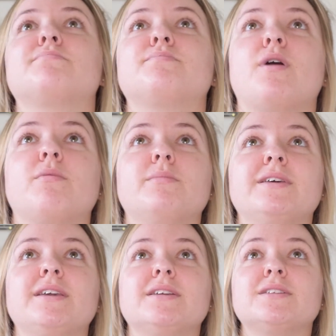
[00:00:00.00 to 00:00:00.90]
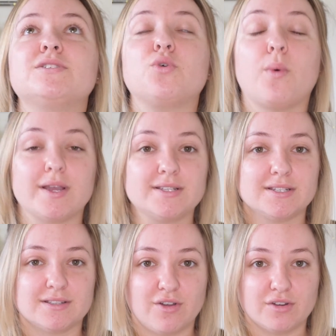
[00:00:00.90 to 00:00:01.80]
probably twice
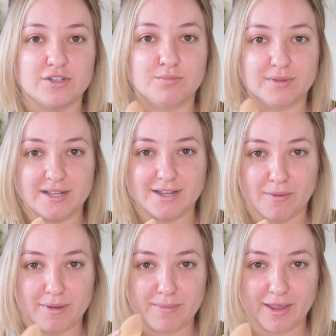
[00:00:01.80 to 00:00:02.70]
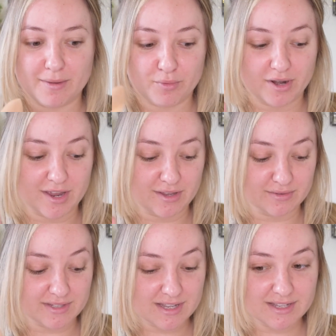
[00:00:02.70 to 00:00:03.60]
as long to blend out my makeup when I
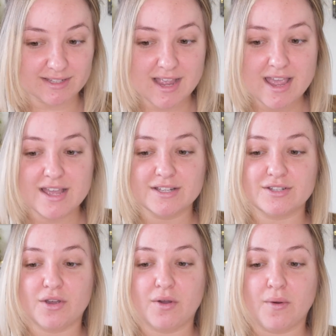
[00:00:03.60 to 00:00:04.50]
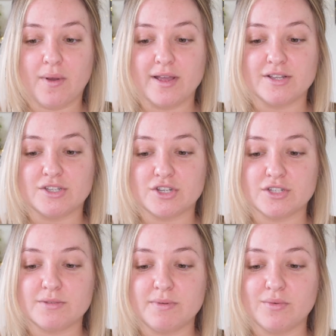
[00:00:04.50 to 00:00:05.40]
use this. So
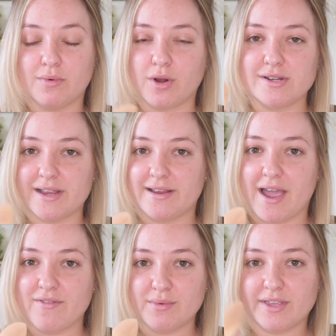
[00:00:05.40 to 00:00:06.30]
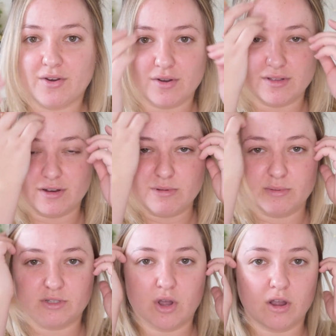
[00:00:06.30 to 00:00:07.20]
just be warned. I haven't really heard a lot of people
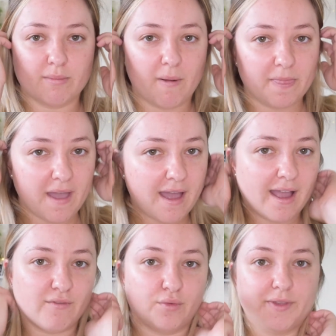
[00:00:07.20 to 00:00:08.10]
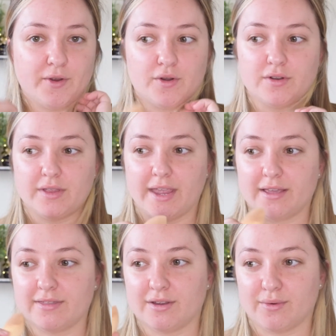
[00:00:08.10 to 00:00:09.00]
talk about that. I've only heard like
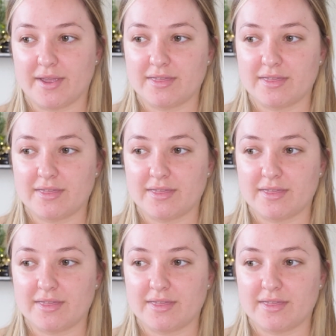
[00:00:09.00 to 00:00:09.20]
the great